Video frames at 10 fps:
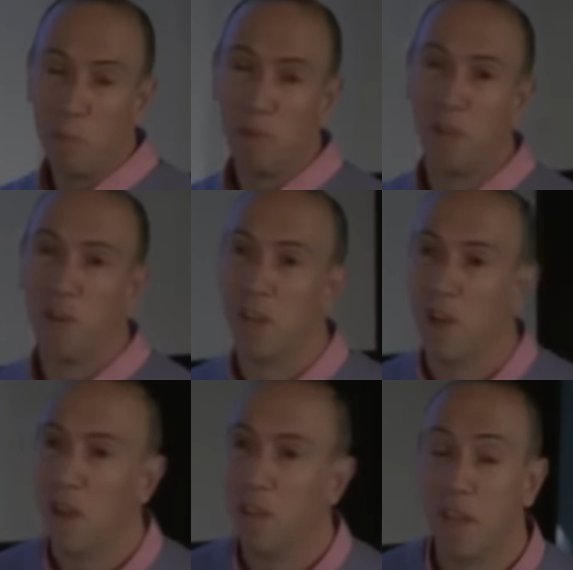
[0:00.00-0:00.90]
opportunity,
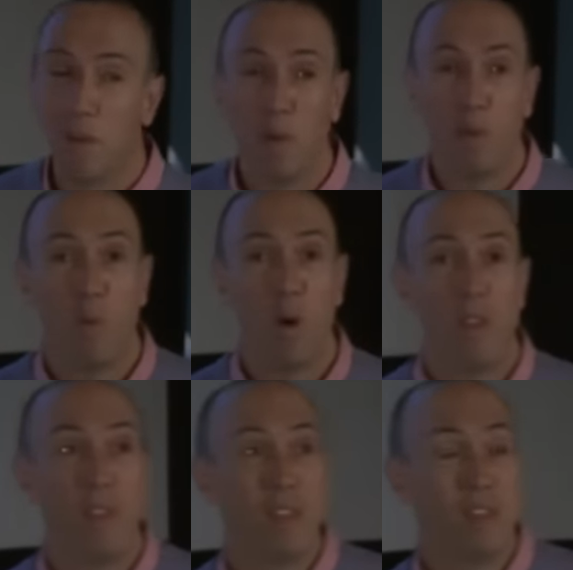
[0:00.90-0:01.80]
I think, with
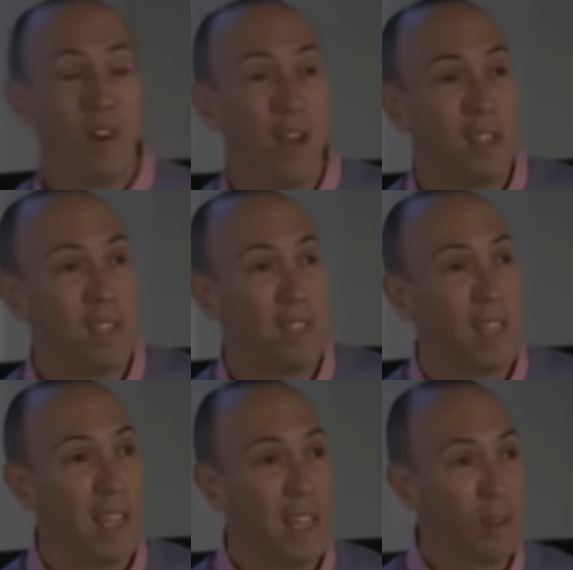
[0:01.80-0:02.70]
what the science is
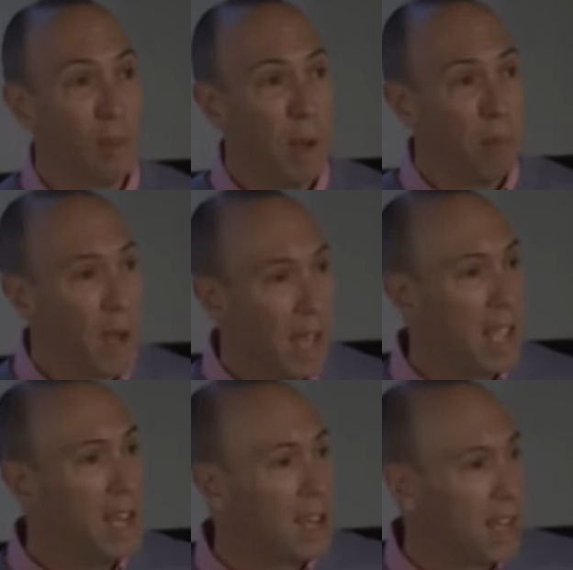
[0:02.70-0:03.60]
telling us about
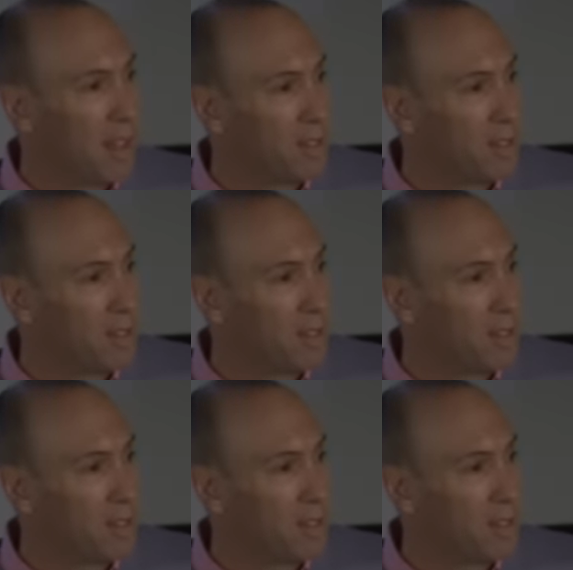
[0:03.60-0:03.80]
pain now.